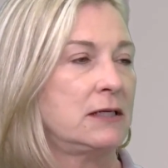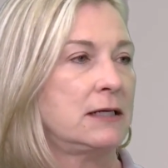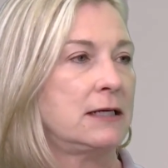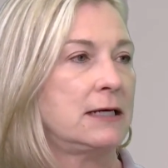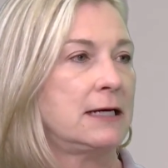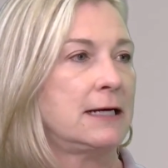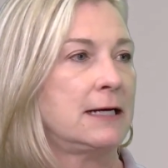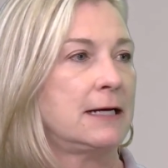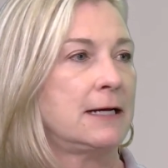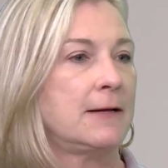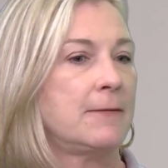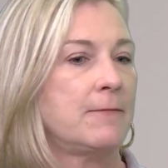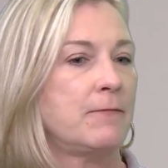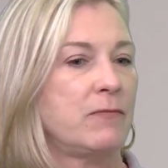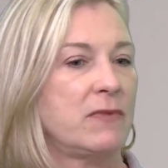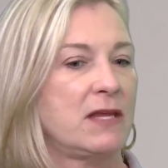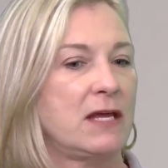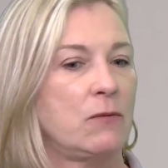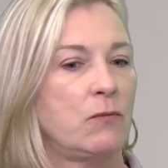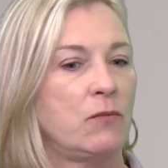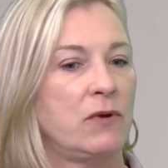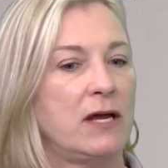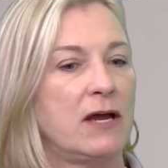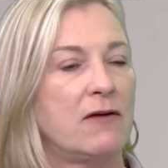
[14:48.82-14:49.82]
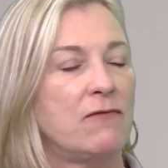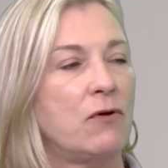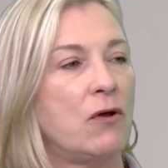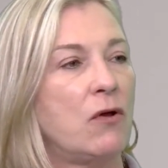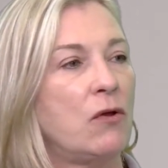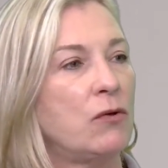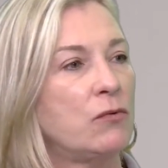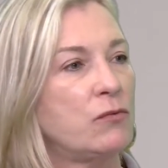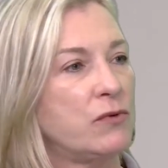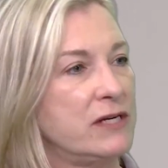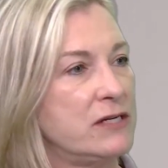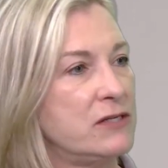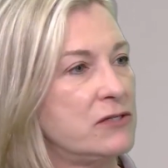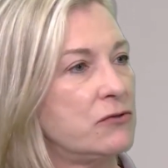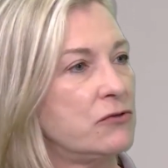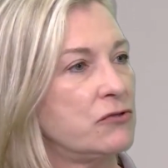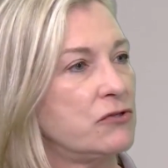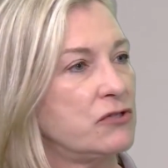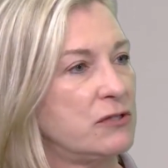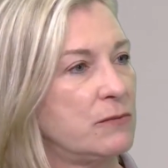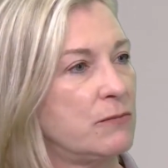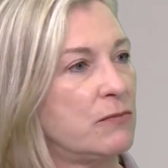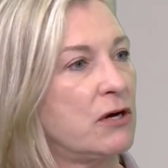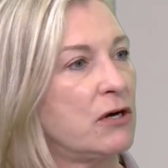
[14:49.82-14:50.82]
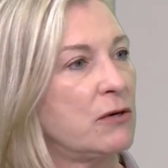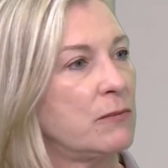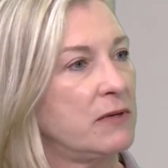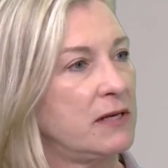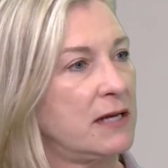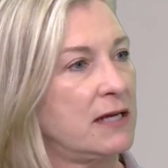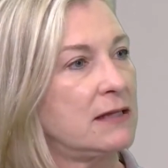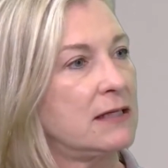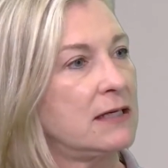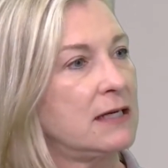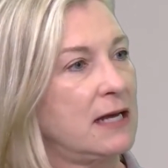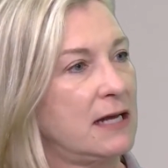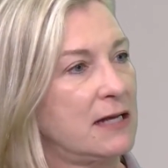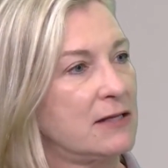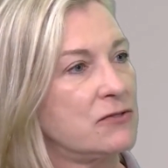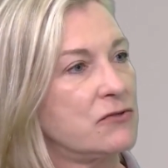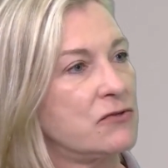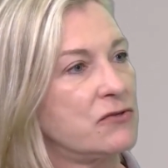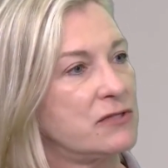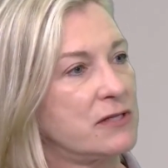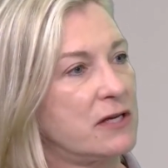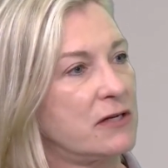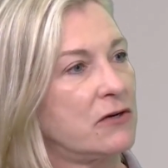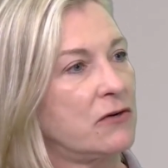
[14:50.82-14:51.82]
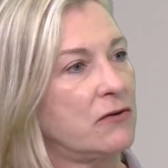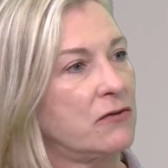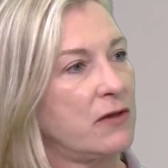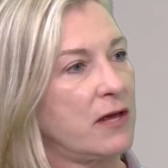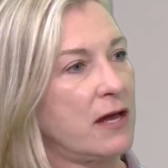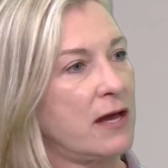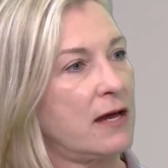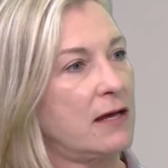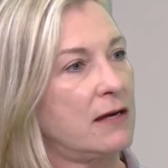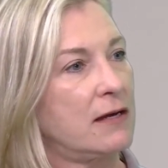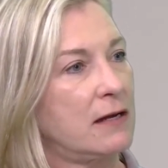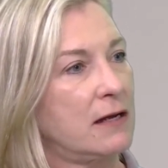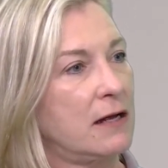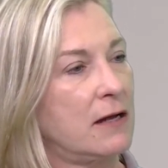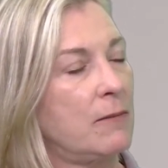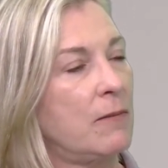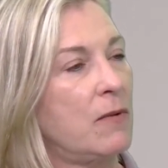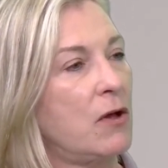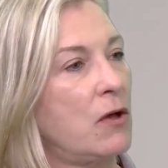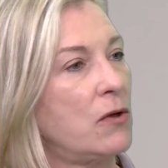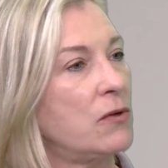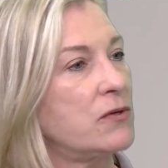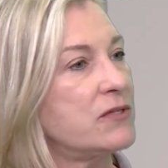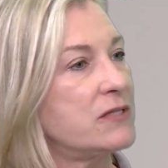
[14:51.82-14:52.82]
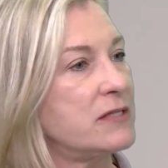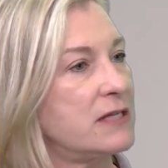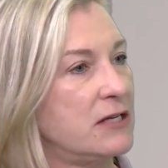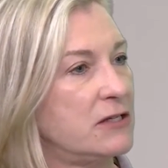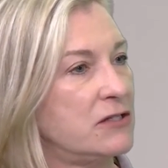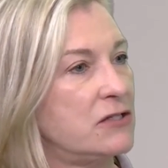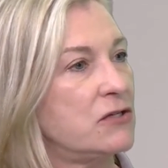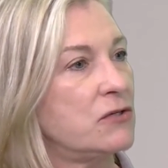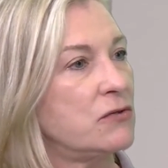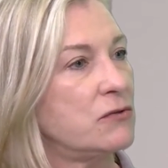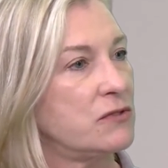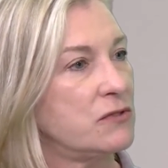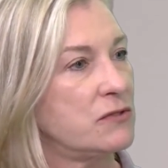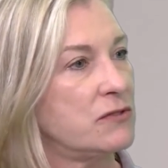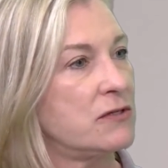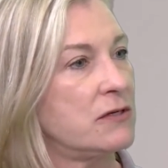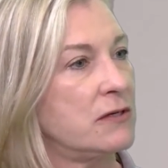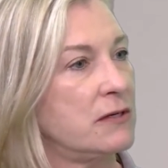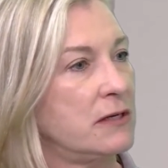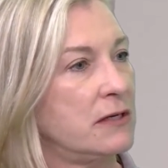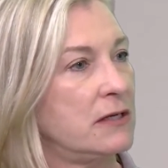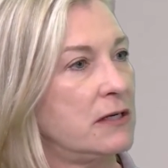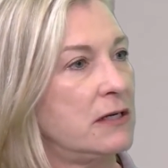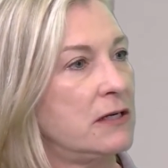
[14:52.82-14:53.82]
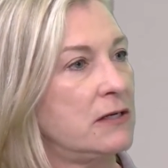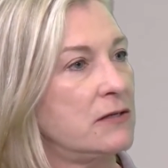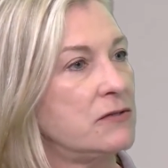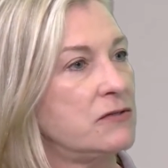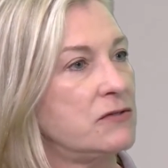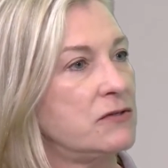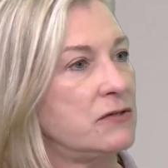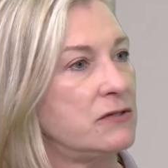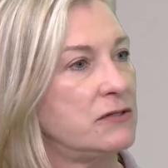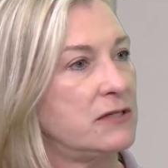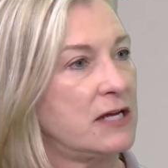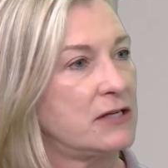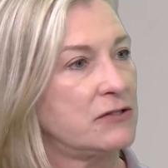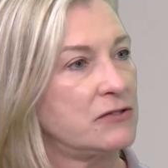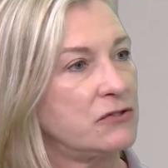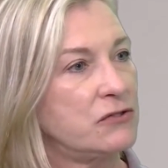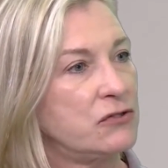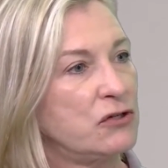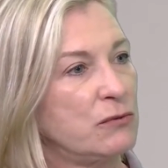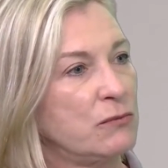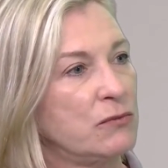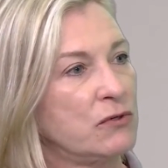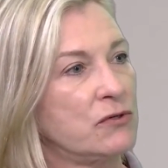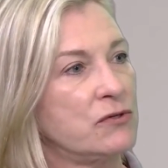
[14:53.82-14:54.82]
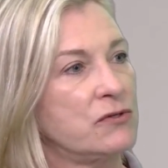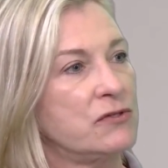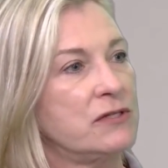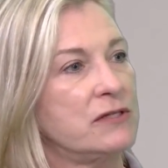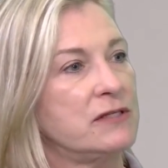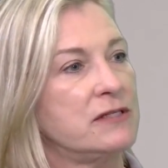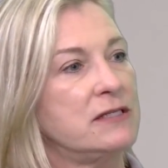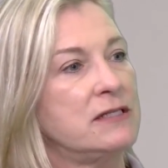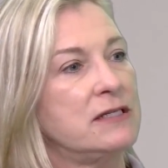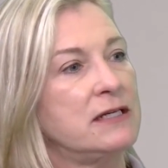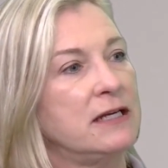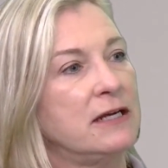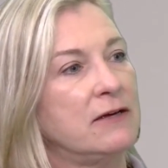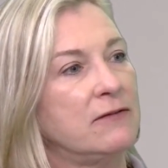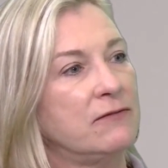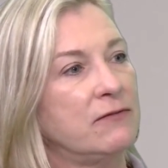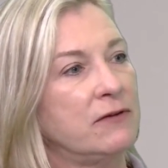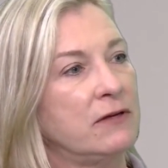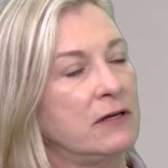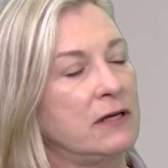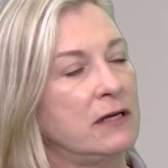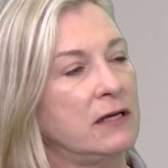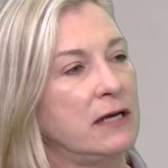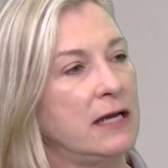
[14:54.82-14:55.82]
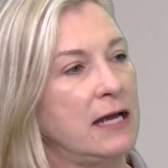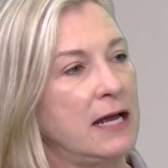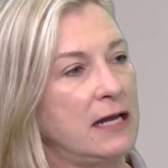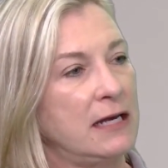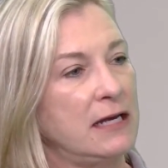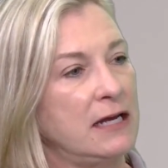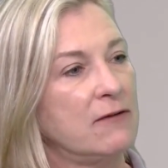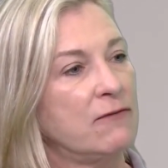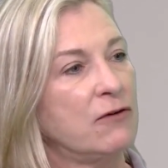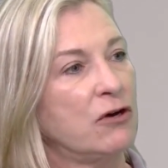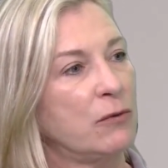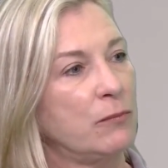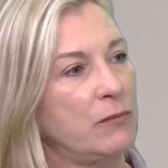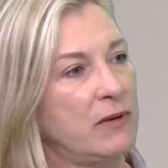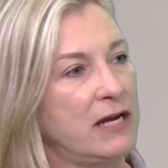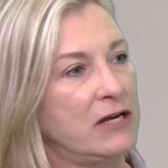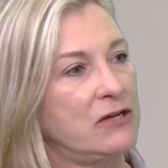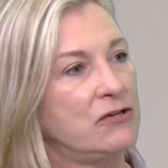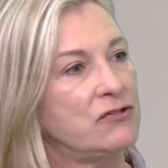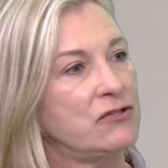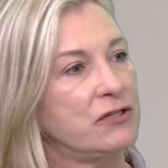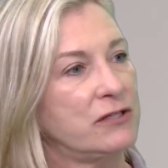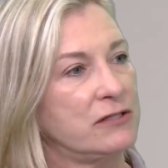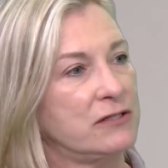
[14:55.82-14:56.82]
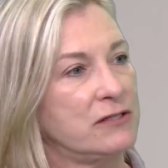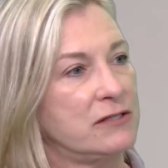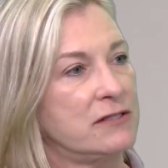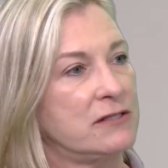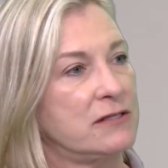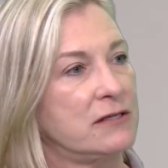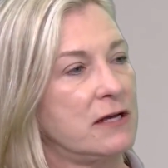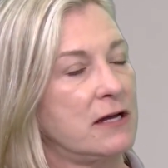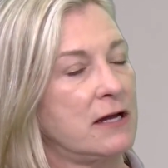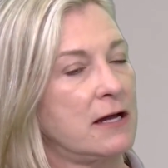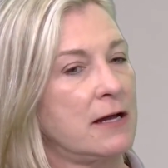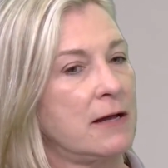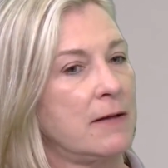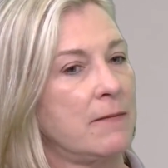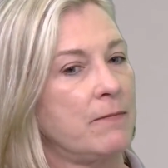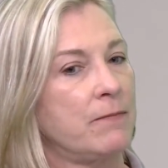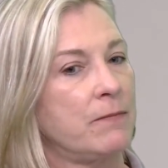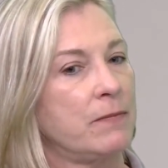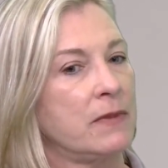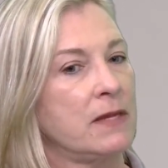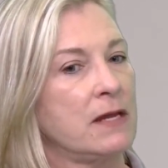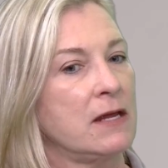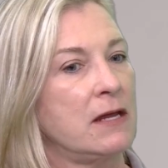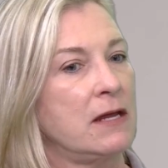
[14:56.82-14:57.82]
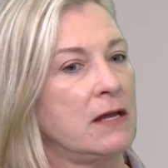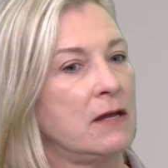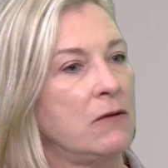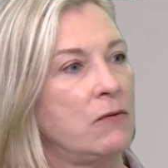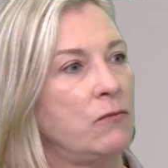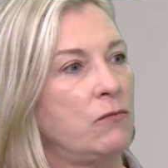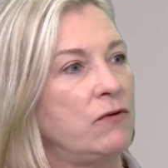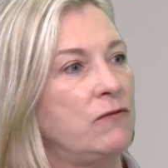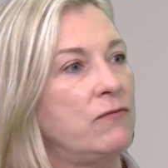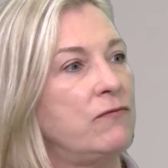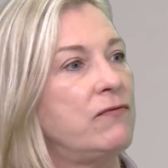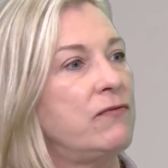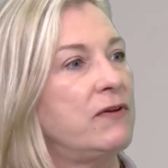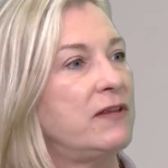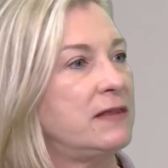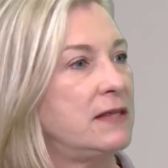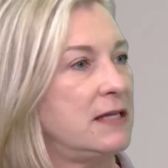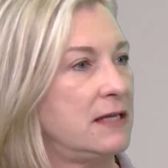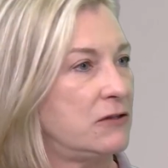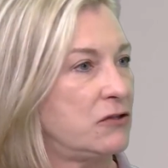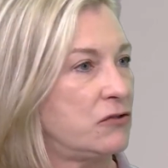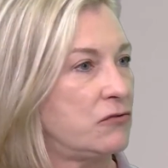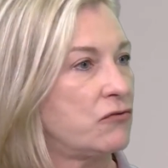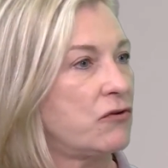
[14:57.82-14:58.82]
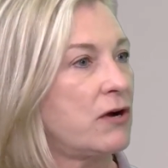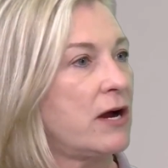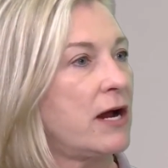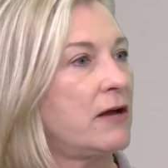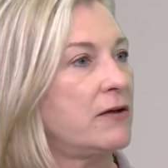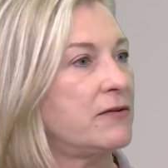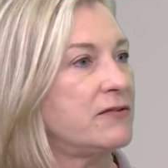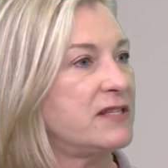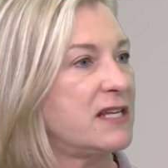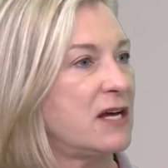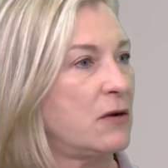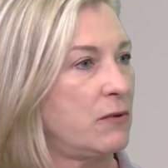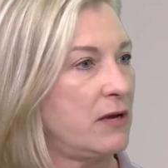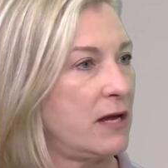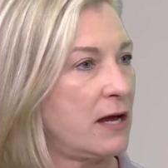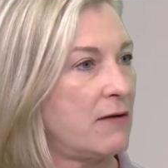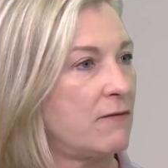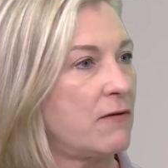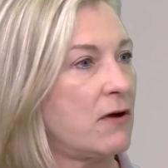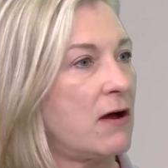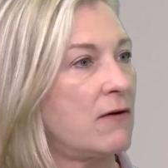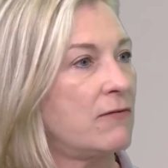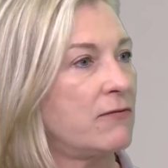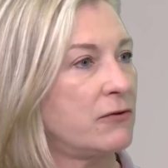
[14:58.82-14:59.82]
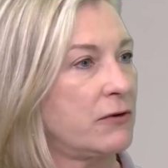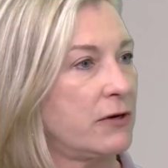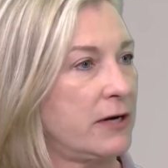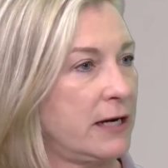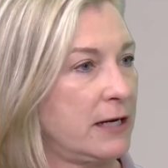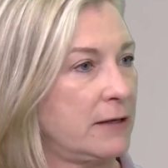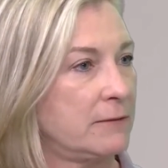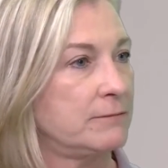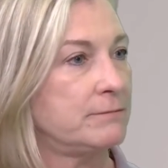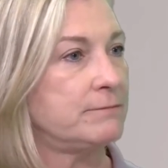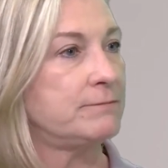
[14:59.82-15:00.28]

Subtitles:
And we have a whole research department at the Cancer Center that all they do is test tumors and see if any of our patients would fit the trials that we have offering.